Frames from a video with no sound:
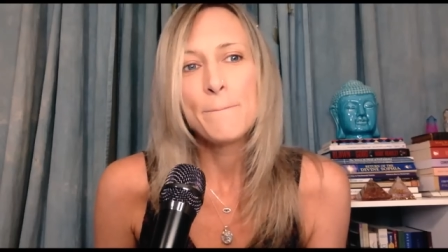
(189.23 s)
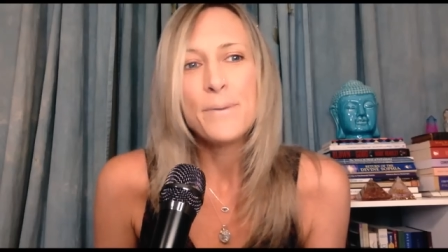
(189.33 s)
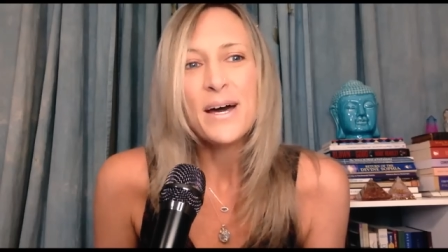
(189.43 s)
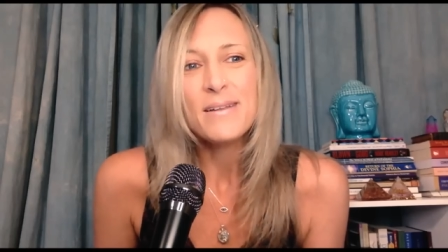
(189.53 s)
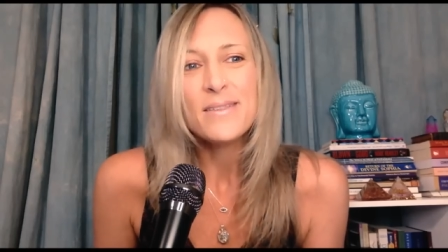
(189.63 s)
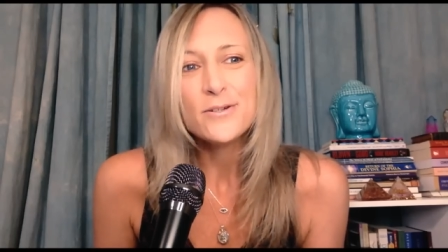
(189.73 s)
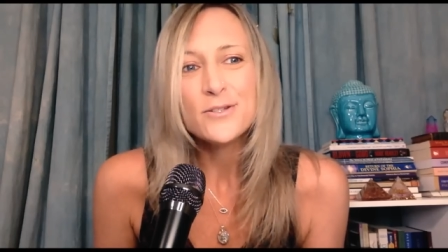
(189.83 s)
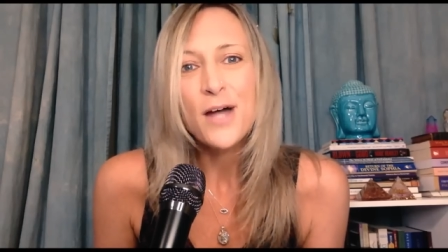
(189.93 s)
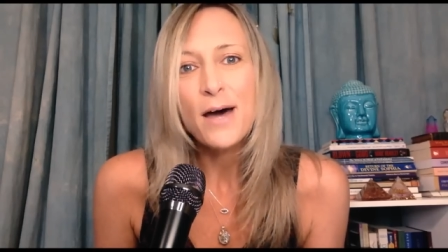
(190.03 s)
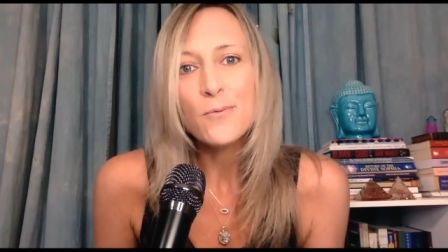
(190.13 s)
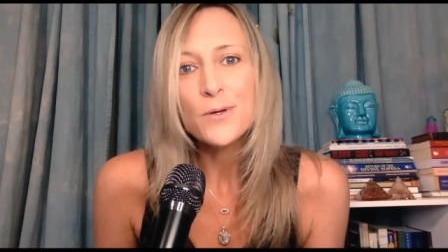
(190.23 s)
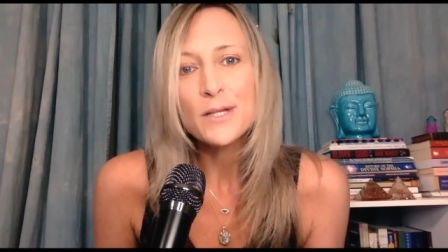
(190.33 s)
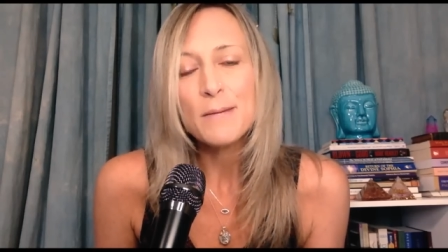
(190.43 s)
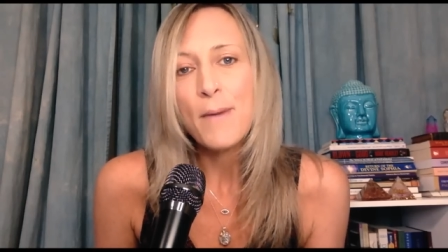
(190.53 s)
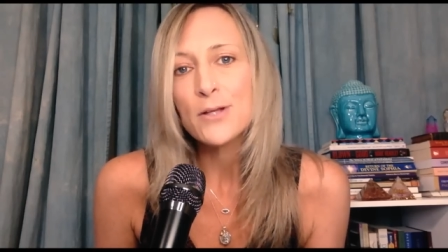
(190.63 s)
But there's not
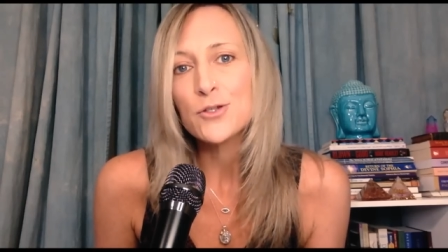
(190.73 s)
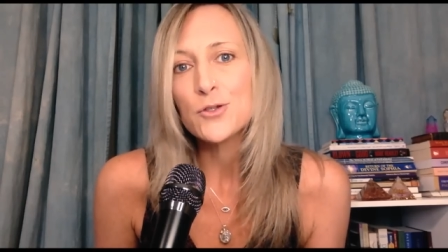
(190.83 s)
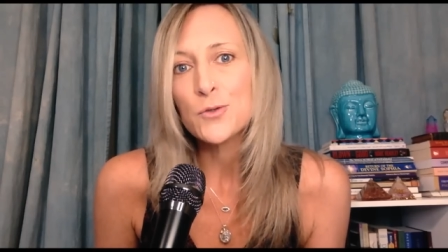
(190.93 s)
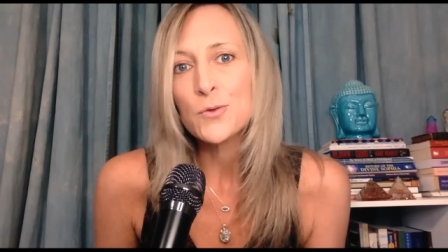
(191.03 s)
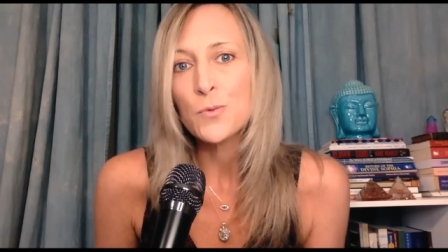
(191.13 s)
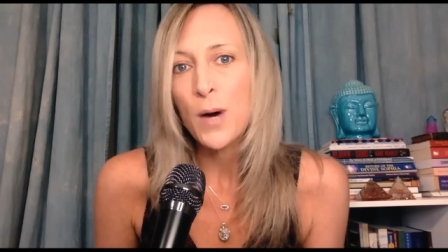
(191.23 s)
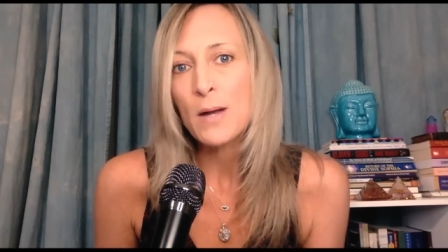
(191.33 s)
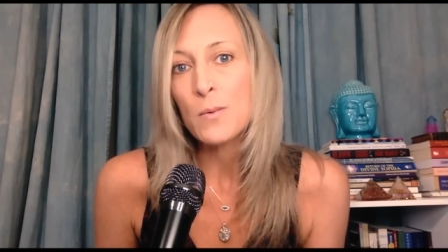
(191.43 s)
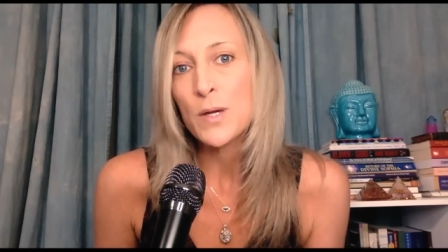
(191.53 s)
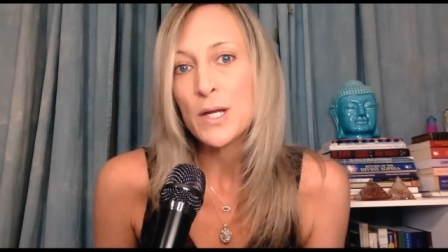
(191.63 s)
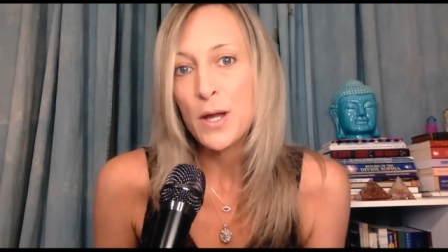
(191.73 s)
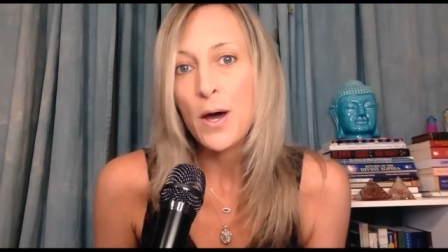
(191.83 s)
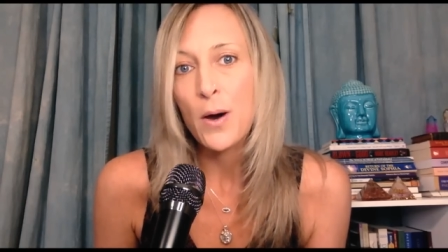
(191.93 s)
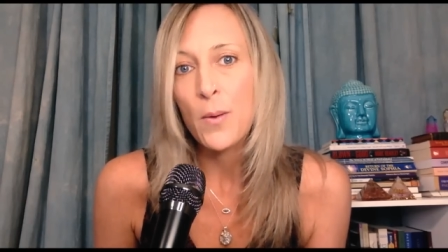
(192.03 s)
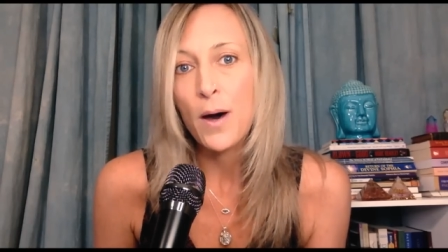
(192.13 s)
really much to what we
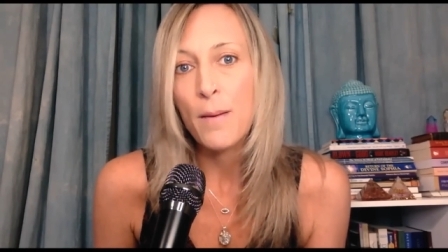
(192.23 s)
know